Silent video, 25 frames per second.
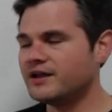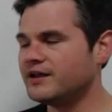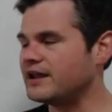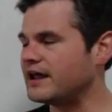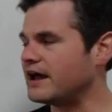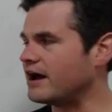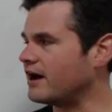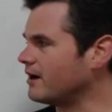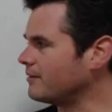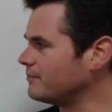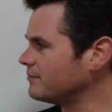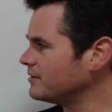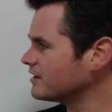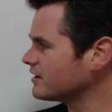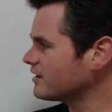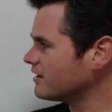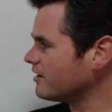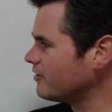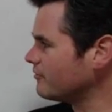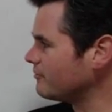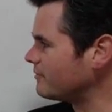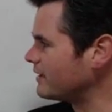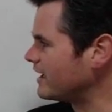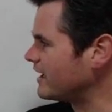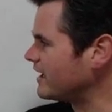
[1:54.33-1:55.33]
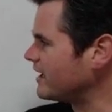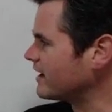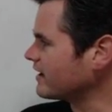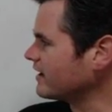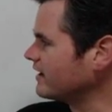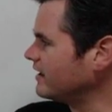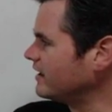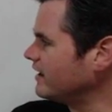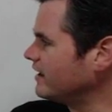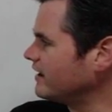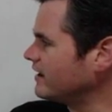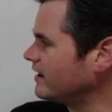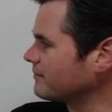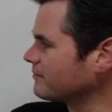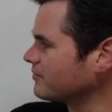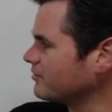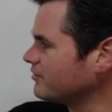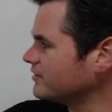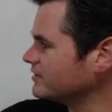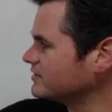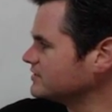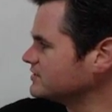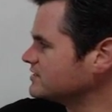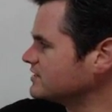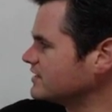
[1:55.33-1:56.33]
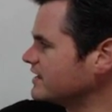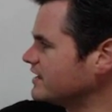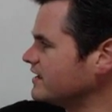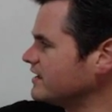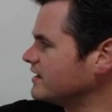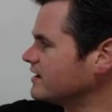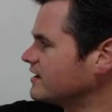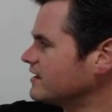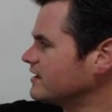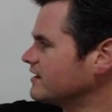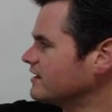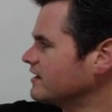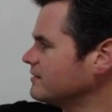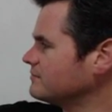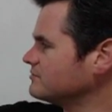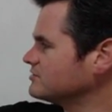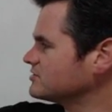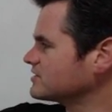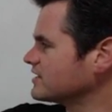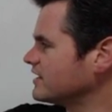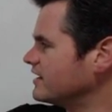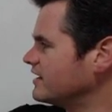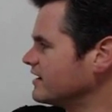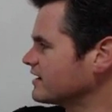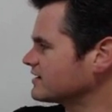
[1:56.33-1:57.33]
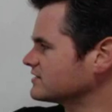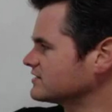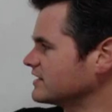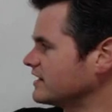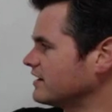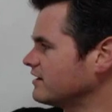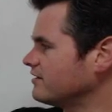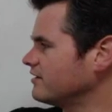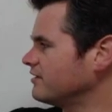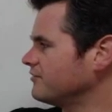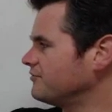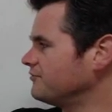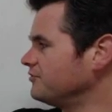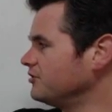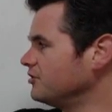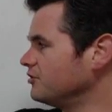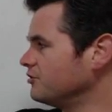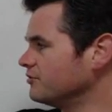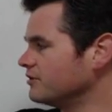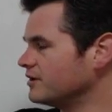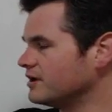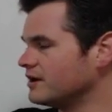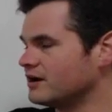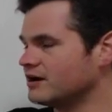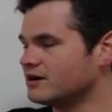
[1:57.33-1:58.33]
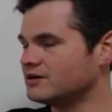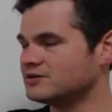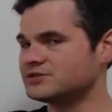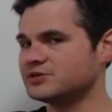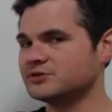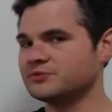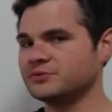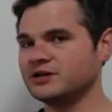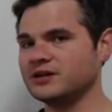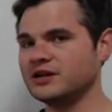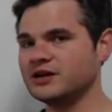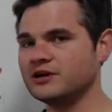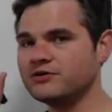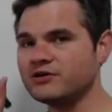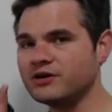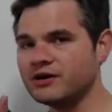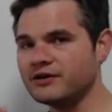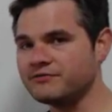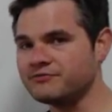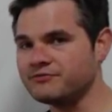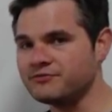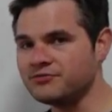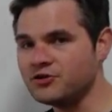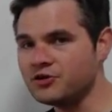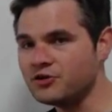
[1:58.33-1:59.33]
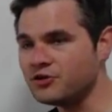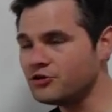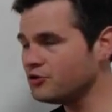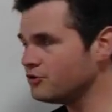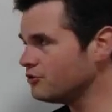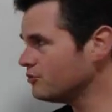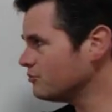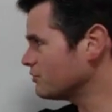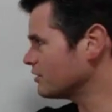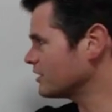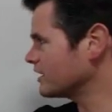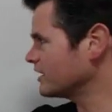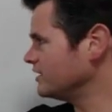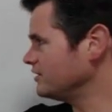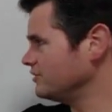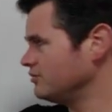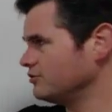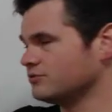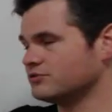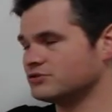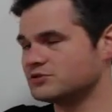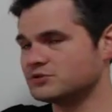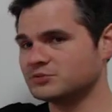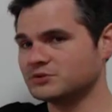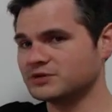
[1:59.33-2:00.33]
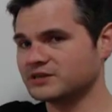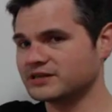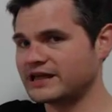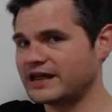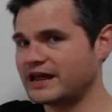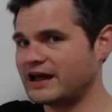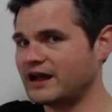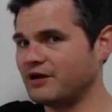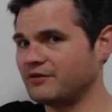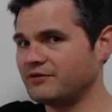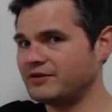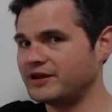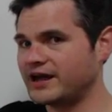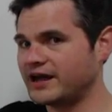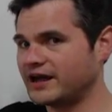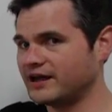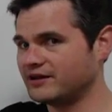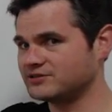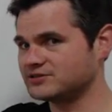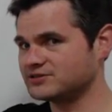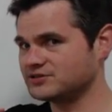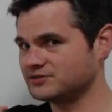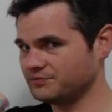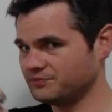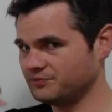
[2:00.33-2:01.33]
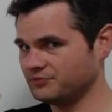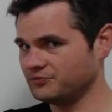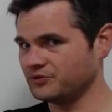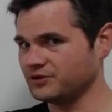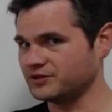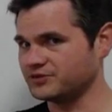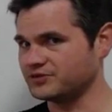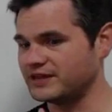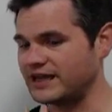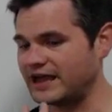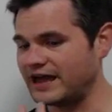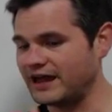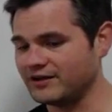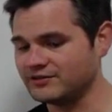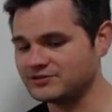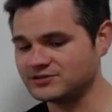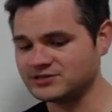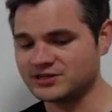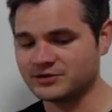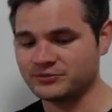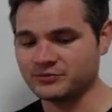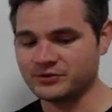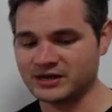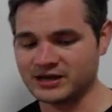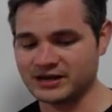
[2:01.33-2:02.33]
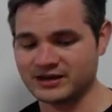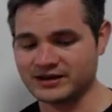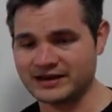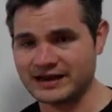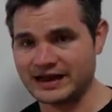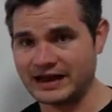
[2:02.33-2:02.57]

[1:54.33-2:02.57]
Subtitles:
Now I'm going to go back and I'm just going to X out a few here. So we know a few we're going to use with count nouns, with nouns that we can